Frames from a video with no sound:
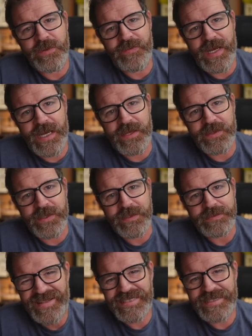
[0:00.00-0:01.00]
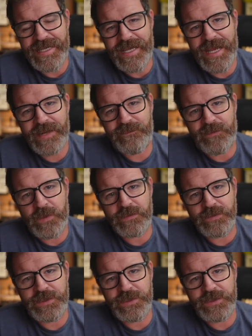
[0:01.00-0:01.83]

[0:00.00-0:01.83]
Valor, like the Headphone